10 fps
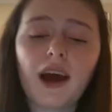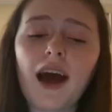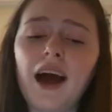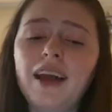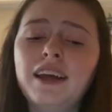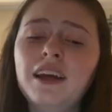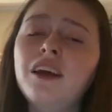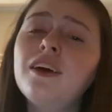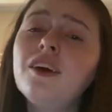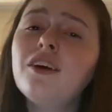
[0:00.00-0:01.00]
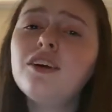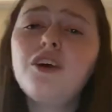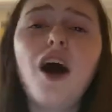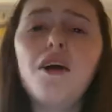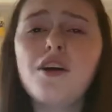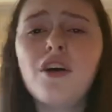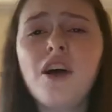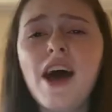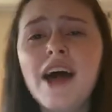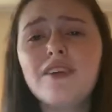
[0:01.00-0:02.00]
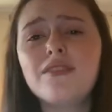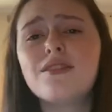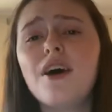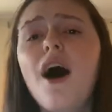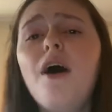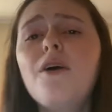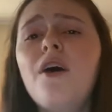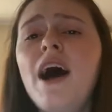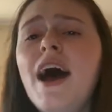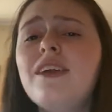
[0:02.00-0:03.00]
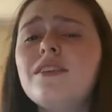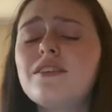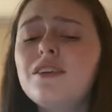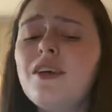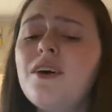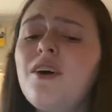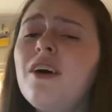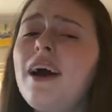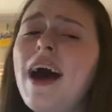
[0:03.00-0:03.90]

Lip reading: I hear your SOS, your